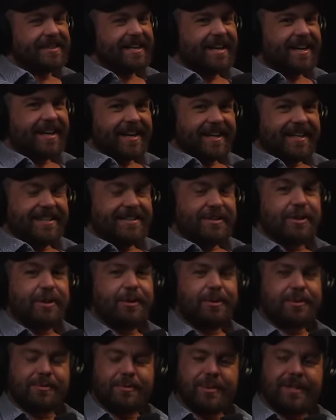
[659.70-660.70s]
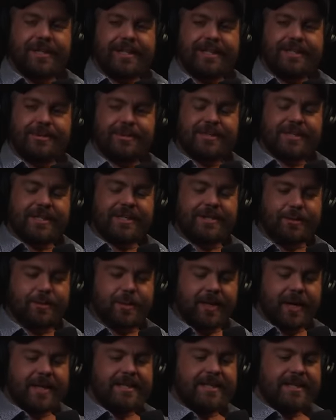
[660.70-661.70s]
Yeah. It's you know it's really interesting. So
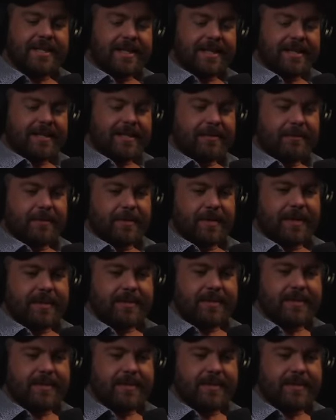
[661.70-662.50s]
when I did when I